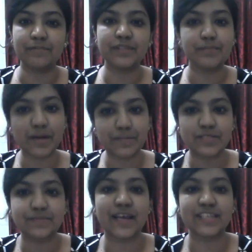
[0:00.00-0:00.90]
the purpose
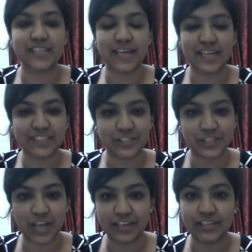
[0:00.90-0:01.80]
behind starting this
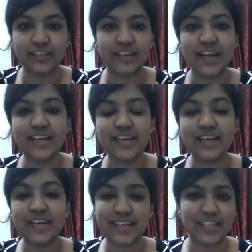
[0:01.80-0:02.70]
channel, right?
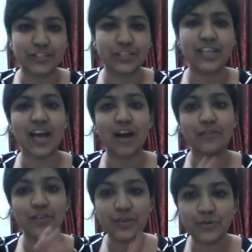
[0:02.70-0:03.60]
Essentially,
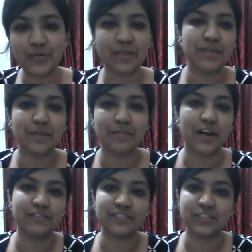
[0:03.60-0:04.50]
how you can be a
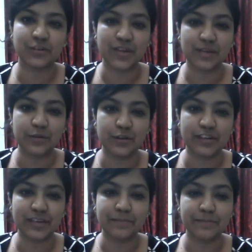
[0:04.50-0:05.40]
part of this growing
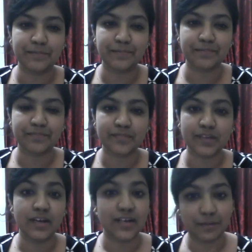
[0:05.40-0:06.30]
community.
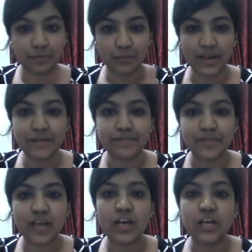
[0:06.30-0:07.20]
Number 1,
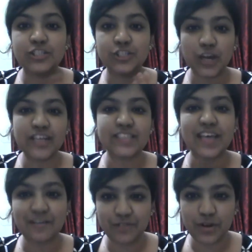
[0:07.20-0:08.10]
join us
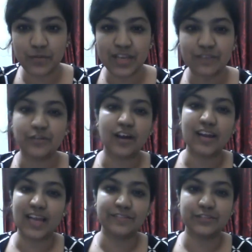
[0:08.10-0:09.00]
every week for our
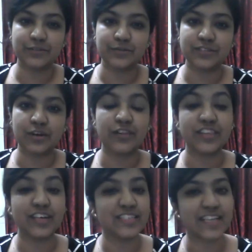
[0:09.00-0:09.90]
live shows on
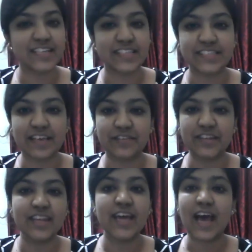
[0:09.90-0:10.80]
Thursdays at
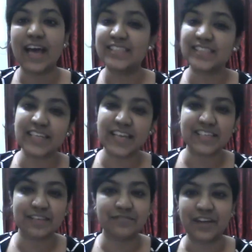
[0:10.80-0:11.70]
7 and Sundays
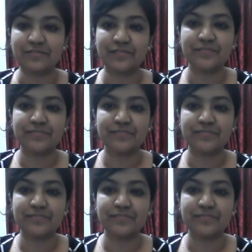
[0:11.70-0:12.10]
at 5.